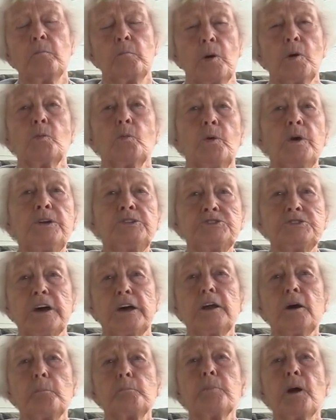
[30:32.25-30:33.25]
But we
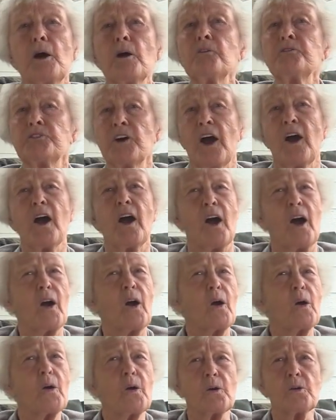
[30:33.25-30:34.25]
set up our for
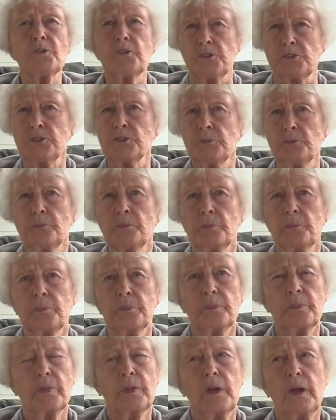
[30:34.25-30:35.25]
hours,
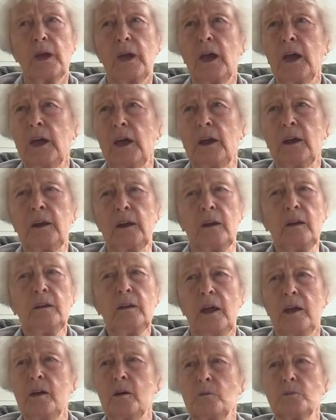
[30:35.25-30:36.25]
and
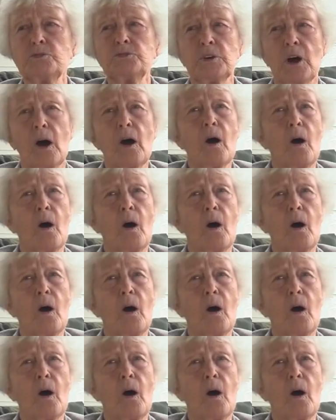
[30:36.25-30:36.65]
it was